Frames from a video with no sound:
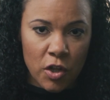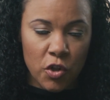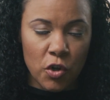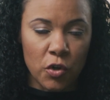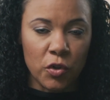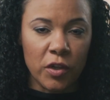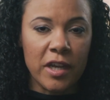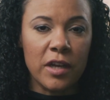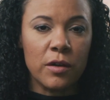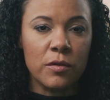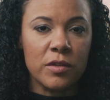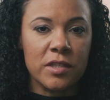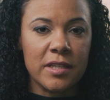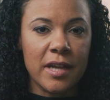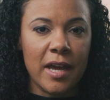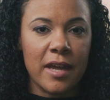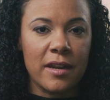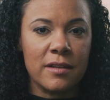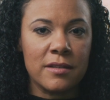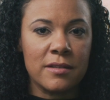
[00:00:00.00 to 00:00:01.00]
their legal
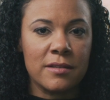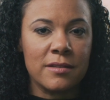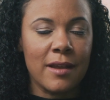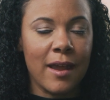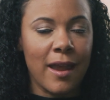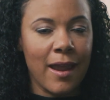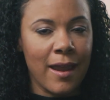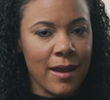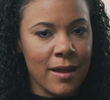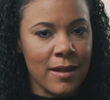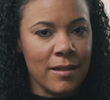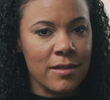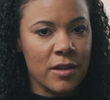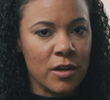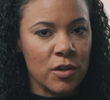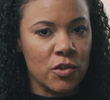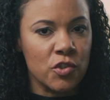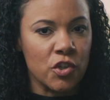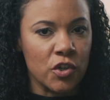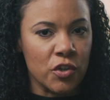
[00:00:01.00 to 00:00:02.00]
status, and
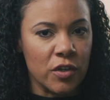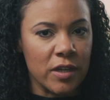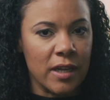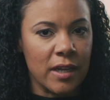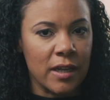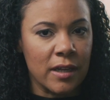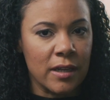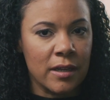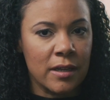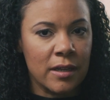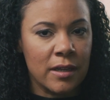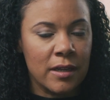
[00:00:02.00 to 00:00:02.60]
their journey.